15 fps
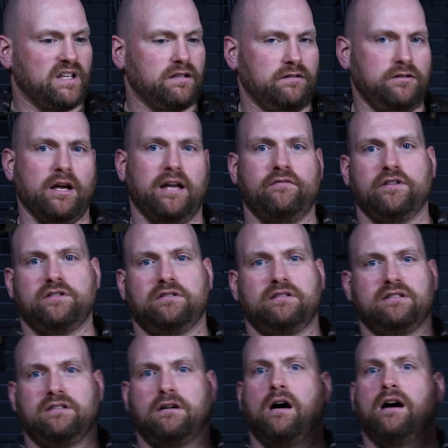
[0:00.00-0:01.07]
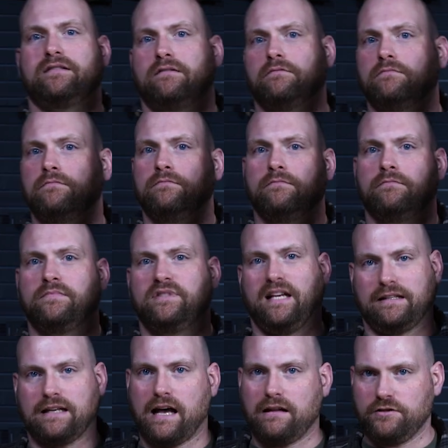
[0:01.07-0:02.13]
Night vision is an awesome
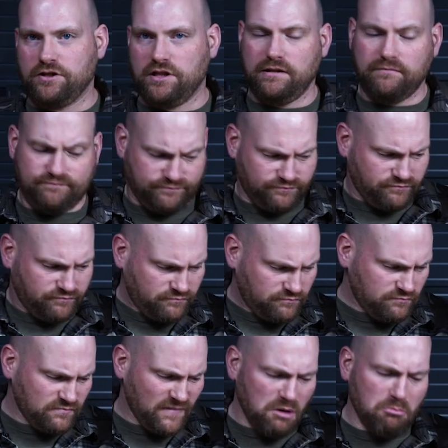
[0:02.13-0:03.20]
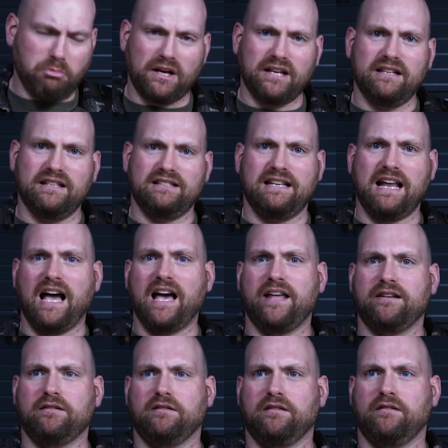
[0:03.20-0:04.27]
technology, but it is not,